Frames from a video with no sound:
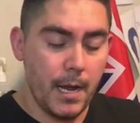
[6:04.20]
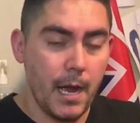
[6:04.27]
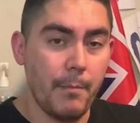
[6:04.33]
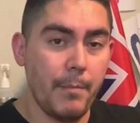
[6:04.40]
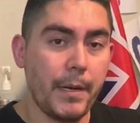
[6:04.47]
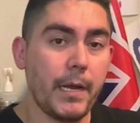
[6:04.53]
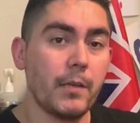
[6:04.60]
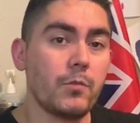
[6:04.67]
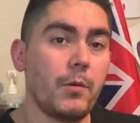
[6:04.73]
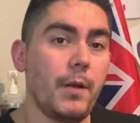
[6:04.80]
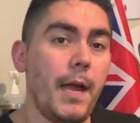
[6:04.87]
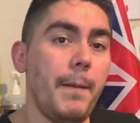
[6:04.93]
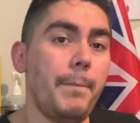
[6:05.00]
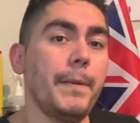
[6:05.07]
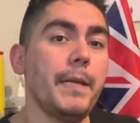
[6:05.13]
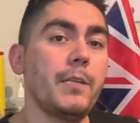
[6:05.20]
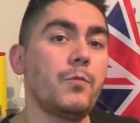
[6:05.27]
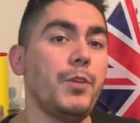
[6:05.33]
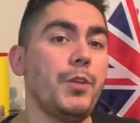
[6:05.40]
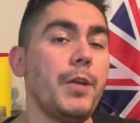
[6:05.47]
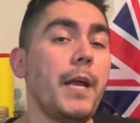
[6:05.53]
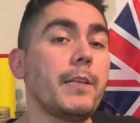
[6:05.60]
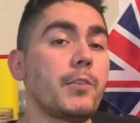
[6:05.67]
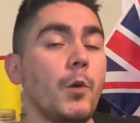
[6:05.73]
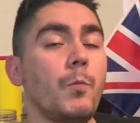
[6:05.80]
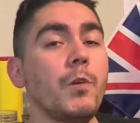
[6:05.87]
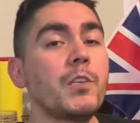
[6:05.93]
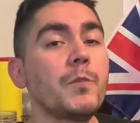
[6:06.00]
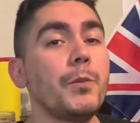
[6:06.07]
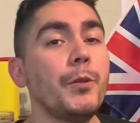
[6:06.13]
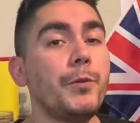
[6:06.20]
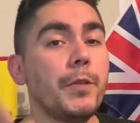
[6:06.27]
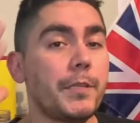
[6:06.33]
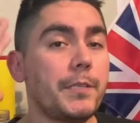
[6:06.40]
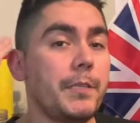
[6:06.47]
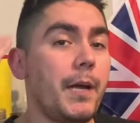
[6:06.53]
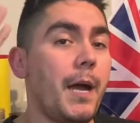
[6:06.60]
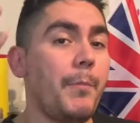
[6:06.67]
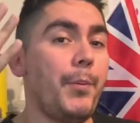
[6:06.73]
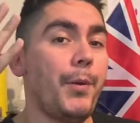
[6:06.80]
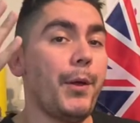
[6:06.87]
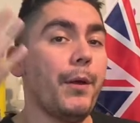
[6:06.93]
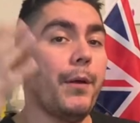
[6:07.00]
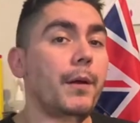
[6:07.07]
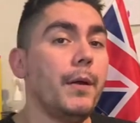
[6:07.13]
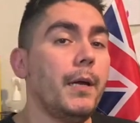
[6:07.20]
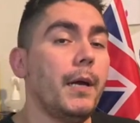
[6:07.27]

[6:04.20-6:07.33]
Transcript: because what'll happen is when you got so much balloon at the top here,